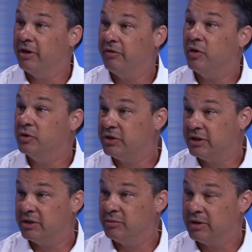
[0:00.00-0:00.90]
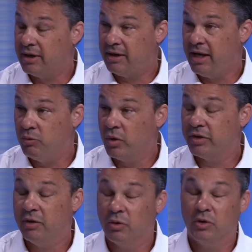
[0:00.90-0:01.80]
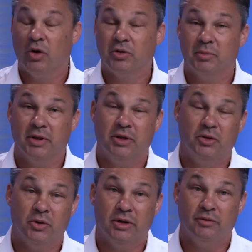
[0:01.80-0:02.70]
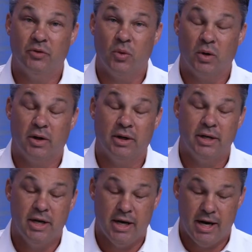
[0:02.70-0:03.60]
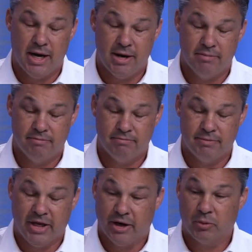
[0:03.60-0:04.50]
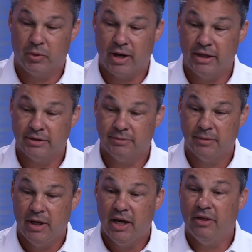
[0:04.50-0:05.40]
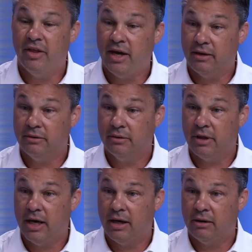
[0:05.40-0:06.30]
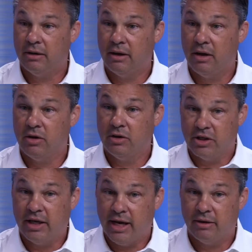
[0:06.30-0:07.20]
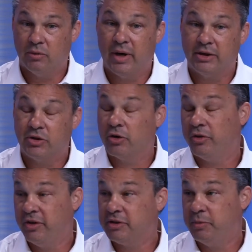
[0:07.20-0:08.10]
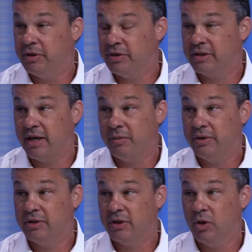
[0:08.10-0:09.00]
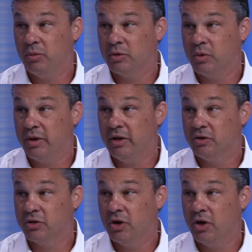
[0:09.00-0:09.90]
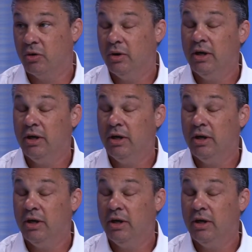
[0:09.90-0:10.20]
of those systems and what they were ultimately doing for the enterprise. And then when I started this business, IPC Global 20 years ago,